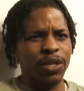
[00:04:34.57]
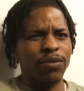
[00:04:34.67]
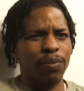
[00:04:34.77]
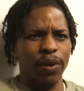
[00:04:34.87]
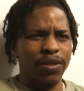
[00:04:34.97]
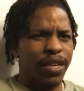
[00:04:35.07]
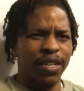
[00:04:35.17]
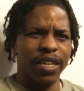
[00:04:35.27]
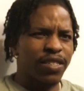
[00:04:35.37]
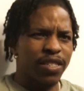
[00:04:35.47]
They
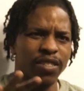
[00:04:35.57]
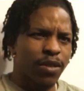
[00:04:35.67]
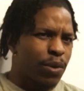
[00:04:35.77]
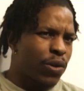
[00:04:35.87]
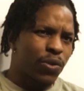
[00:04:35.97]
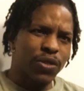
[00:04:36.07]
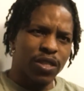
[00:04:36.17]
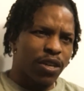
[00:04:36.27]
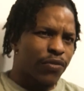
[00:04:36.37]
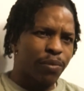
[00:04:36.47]
did some old
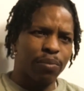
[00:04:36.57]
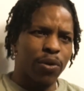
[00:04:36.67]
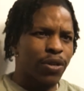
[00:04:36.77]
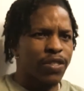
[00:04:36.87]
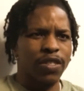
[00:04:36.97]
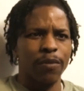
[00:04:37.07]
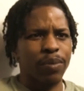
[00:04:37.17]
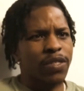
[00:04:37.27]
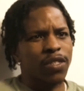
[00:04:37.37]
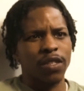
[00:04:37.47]
stuff and broke us
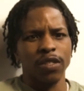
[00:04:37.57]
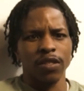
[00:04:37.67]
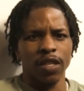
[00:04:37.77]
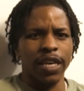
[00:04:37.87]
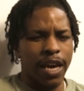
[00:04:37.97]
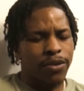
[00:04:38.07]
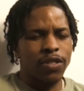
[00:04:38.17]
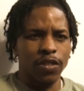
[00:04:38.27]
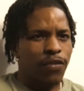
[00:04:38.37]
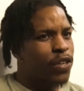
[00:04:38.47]
up into the
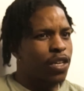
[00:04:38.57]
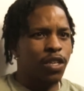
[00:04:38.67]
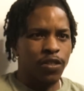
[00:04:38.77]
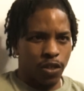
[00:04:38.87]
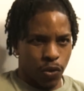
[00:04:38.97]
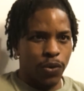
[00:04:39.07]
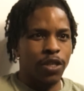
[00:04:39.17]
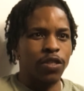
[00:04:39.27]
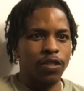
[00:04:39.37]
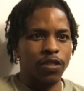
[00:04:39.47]
counties of Kings and
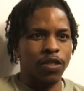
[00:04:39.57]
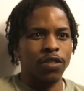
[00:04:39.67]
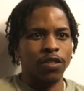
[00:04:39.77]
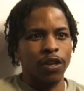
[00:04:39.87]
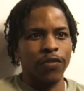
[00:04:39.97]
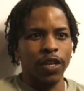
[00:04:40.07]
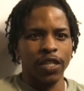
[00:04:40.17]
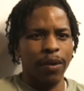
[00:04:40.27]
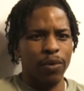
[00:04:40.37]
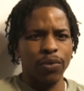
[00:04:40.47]
Queens and stuff like
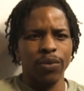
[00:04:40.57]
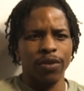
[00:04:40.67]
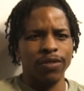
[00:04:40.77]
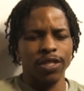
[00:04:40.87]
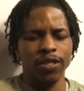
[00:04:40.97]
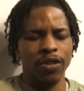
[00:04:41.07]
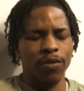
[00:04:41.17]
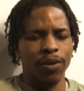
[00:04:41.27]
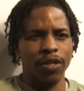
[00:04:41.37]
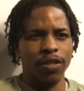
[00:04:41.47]
that. But we were originally
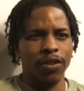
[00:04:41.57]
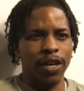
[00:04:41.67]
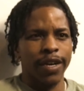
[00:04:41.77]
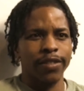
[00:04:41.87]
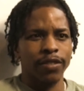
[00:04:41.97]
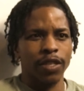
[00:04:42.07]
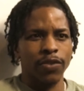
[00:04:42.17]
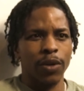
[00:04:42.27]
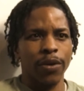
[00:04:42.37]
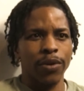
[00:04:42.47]
all part of Long Island.
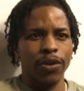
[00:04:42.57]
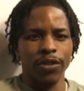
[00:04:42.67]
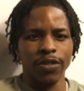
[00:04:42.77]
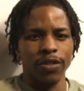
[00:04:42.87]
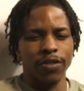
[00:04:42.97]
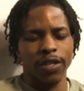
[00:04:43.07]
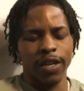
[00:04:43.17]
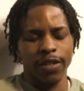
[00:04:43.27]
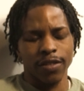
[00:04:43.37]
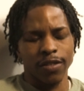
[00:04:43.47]
That's why we're all still
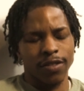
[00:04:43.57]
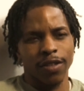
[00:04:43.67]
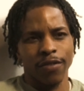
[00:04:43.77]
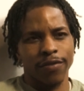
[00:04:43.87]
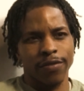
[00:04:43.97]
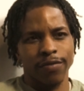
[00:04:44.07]
connected and stuff.